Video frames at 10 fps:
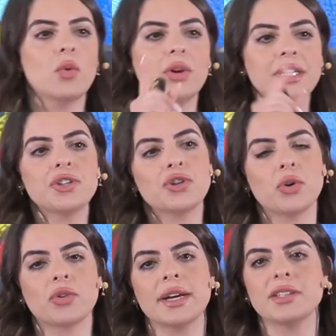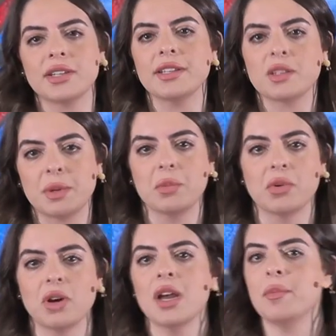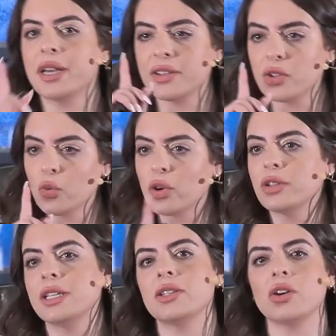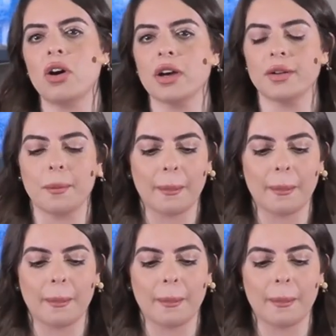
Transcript: We need to show Christ to these people because the world needs God